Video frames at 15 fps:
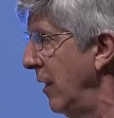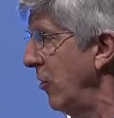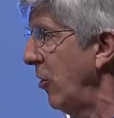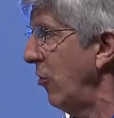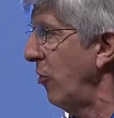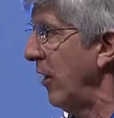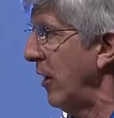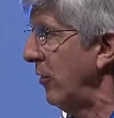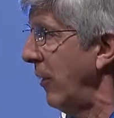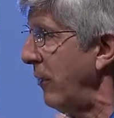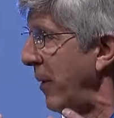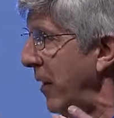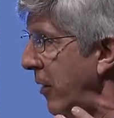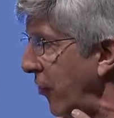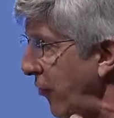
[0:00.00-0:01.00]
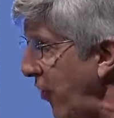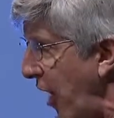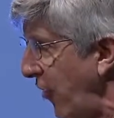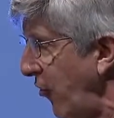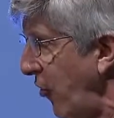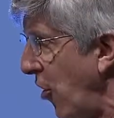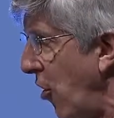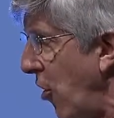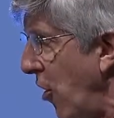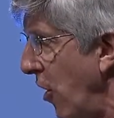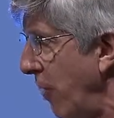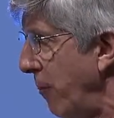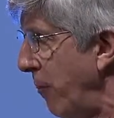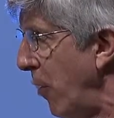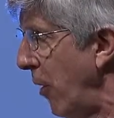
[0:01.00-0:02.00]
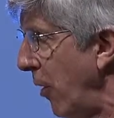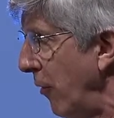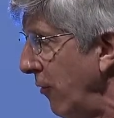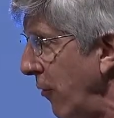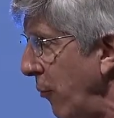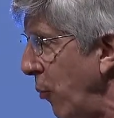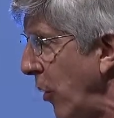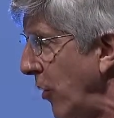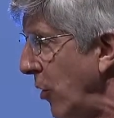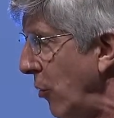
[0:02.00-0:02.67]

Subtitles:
to think that because that's the hard part of what